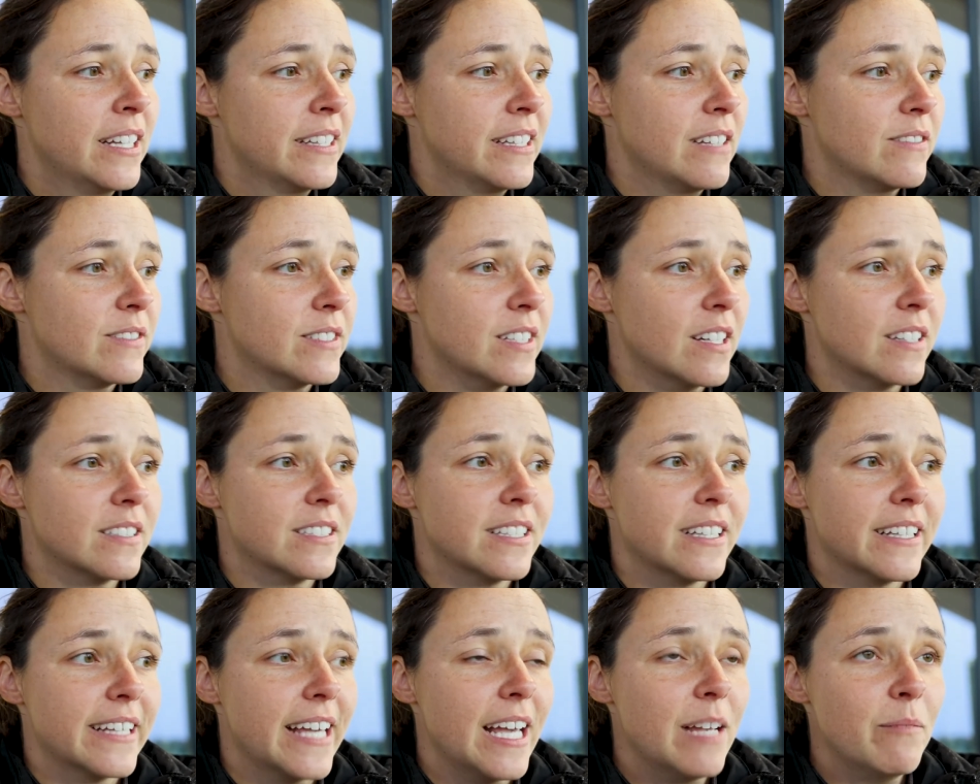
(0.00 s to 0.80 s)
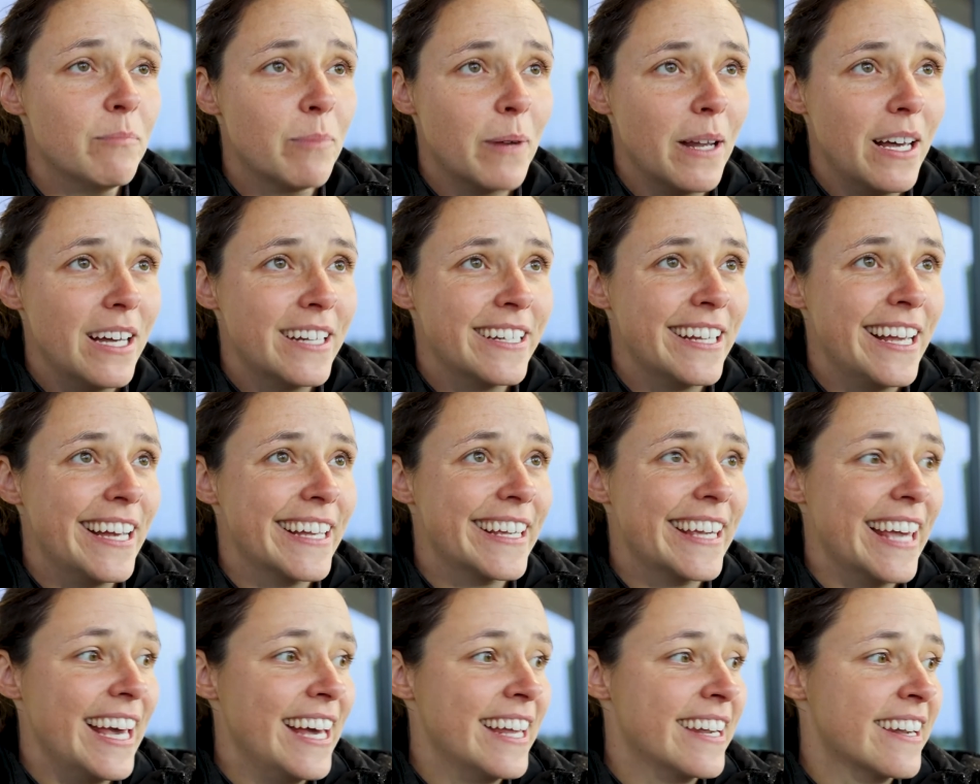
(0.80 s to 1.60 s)
They've stuck to the game plan yet
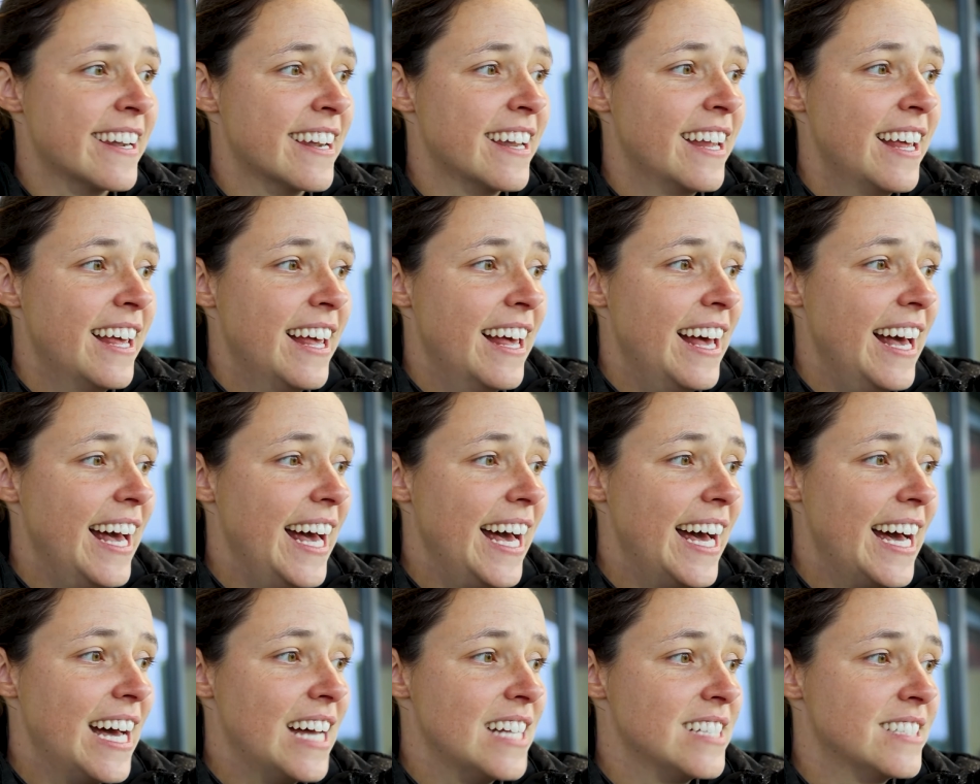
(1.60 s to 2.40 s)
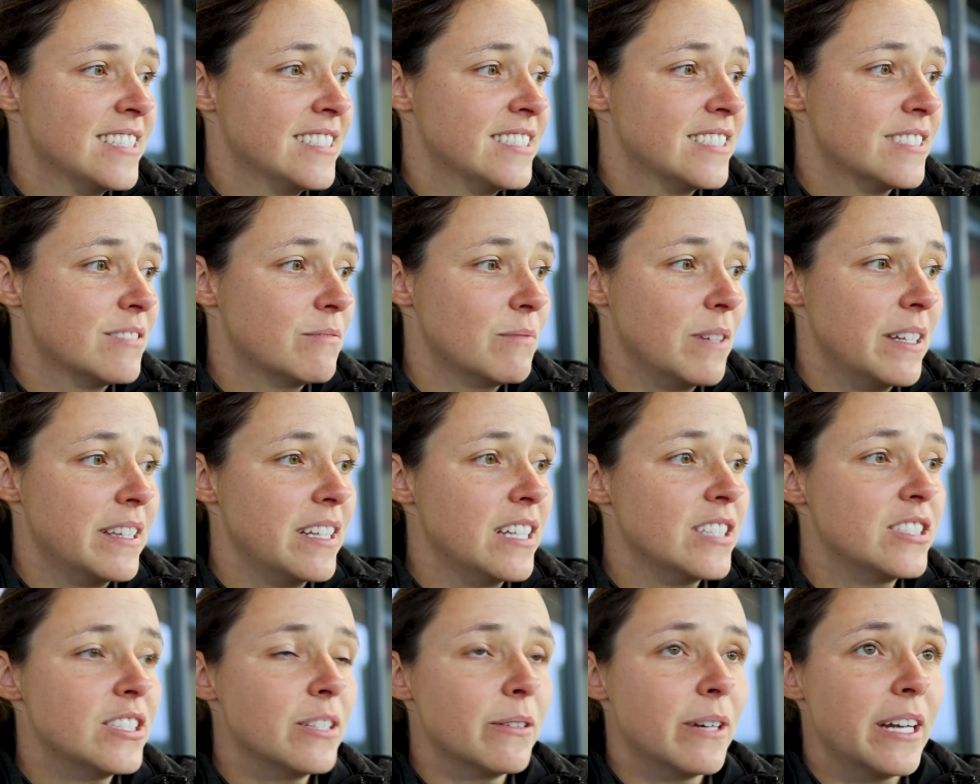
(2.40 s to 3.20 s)
again, and when
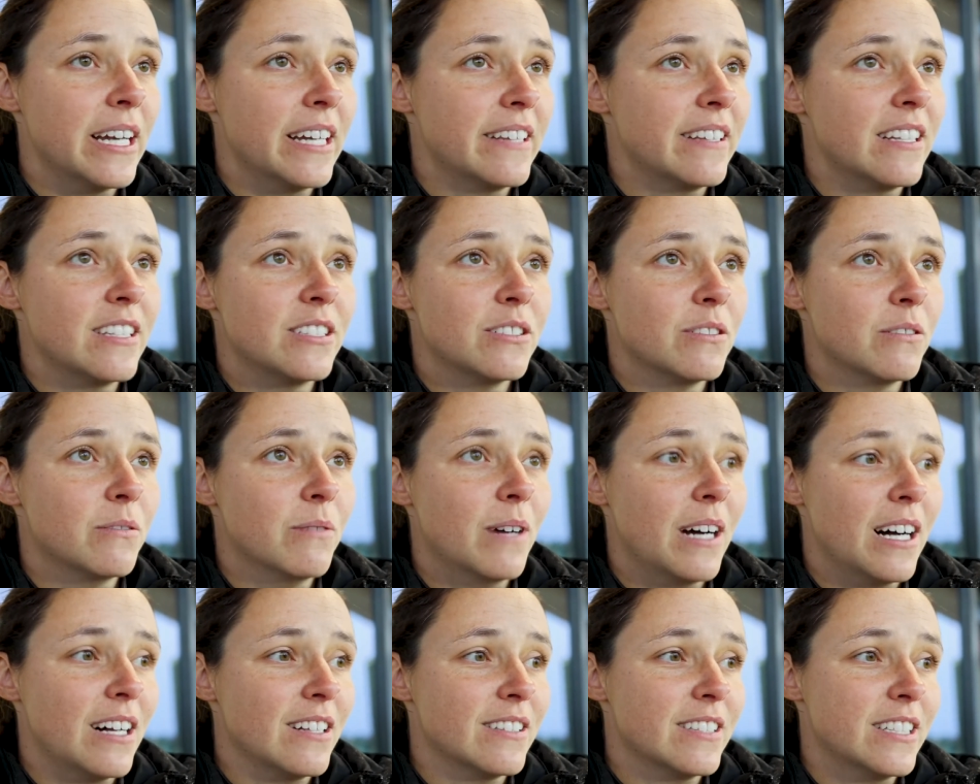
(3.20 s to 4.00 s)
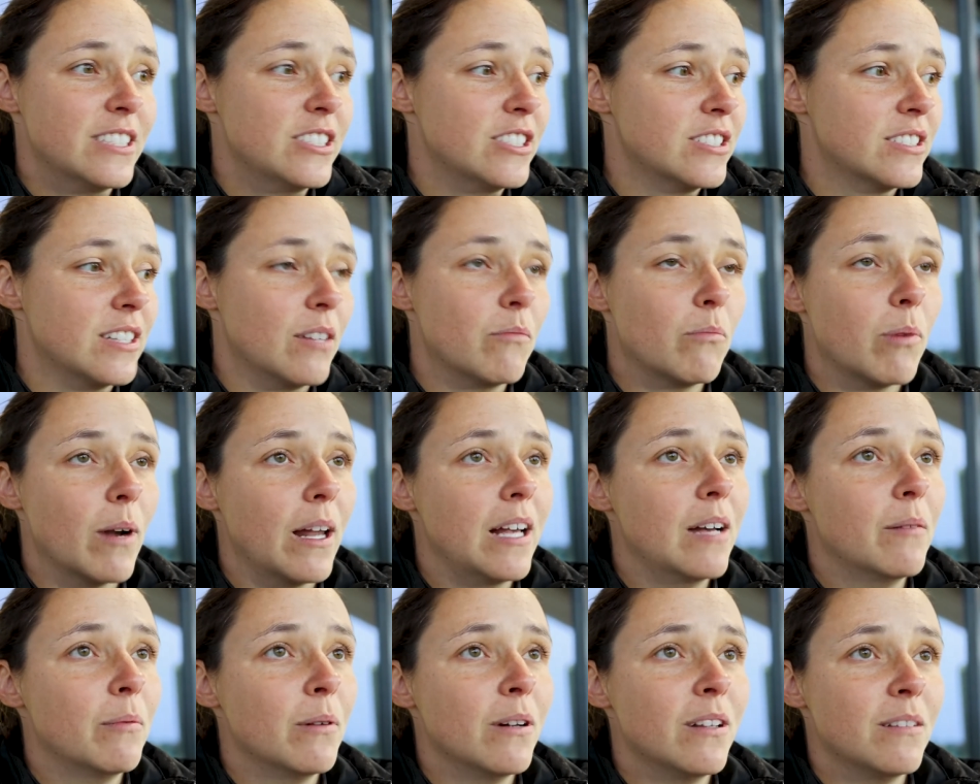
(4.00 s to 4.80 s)
they do it and they do it well, they're just
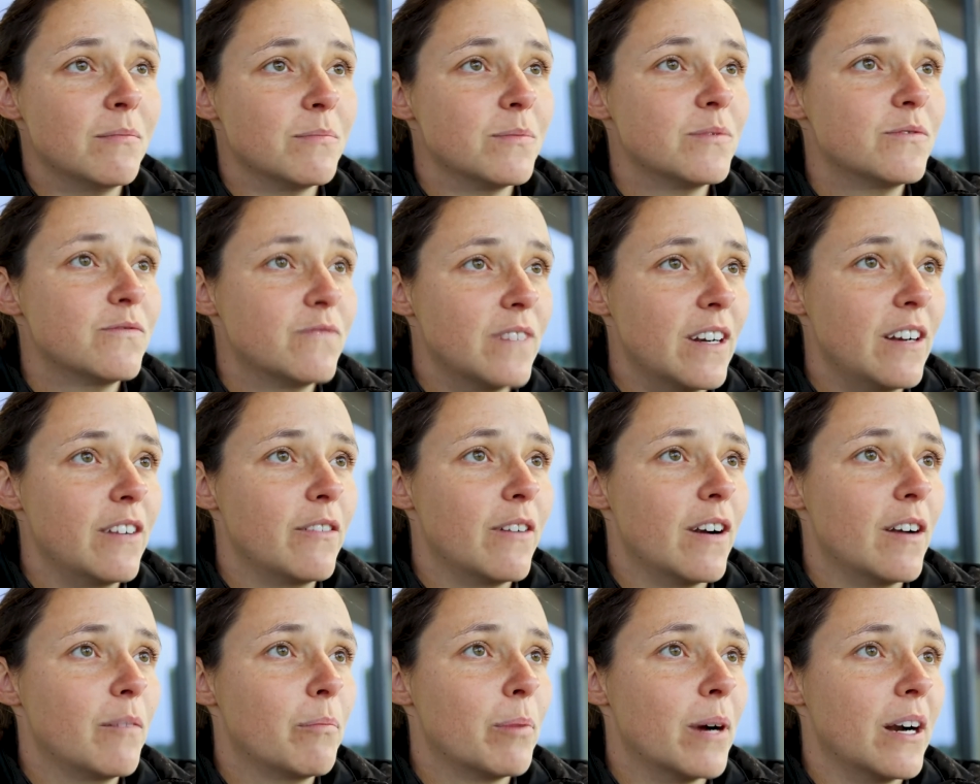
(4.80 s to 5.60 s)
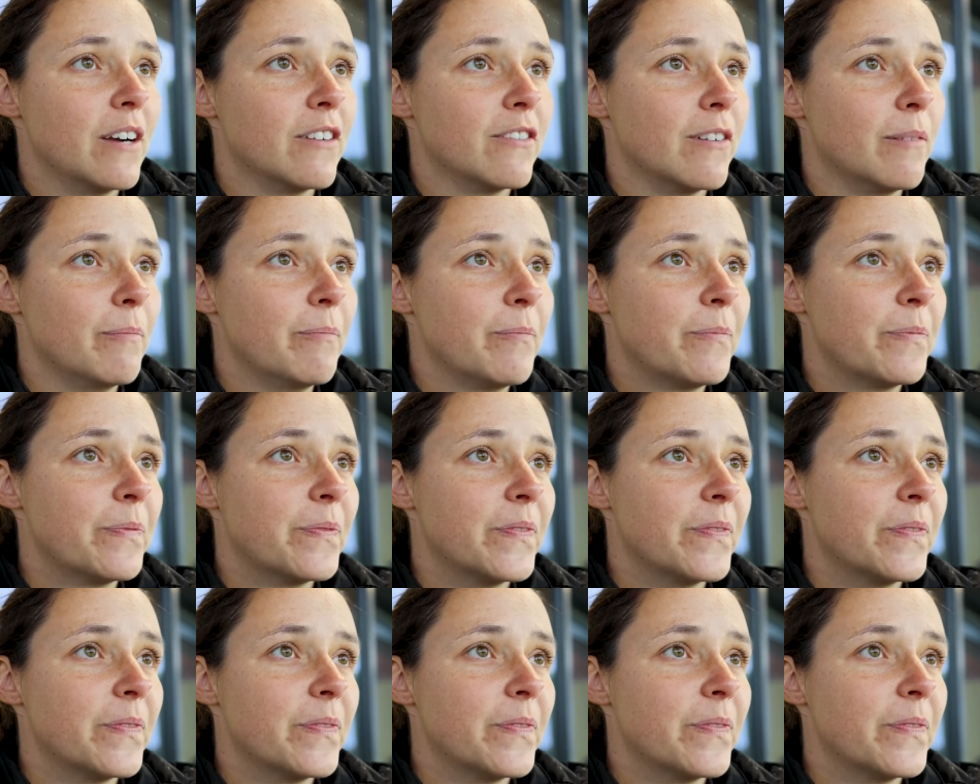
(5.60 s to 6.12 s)
unplayable. And very, very proud of them.